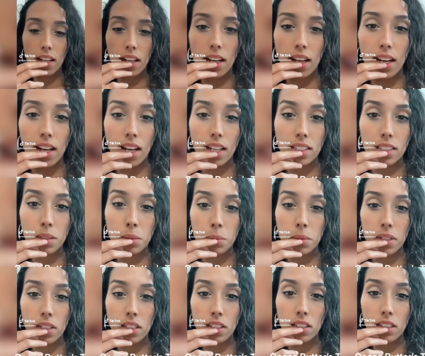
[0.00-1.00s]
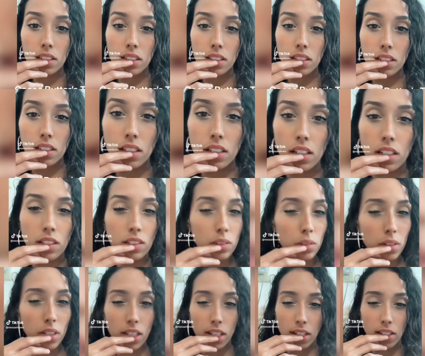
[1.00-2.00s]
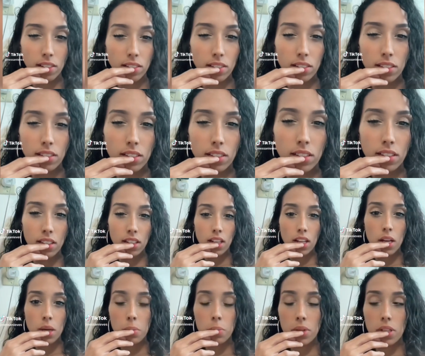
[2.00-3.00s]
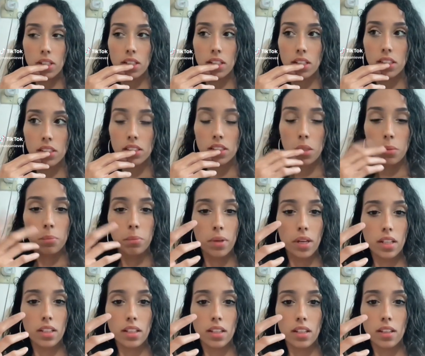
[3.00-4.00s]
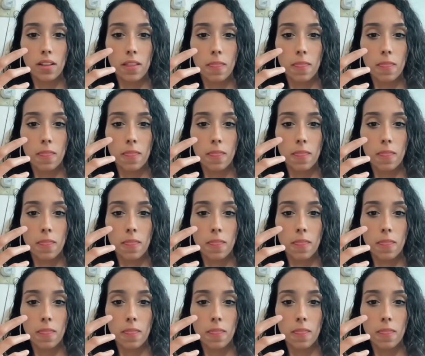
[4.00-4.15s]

I had to make a new account because Bella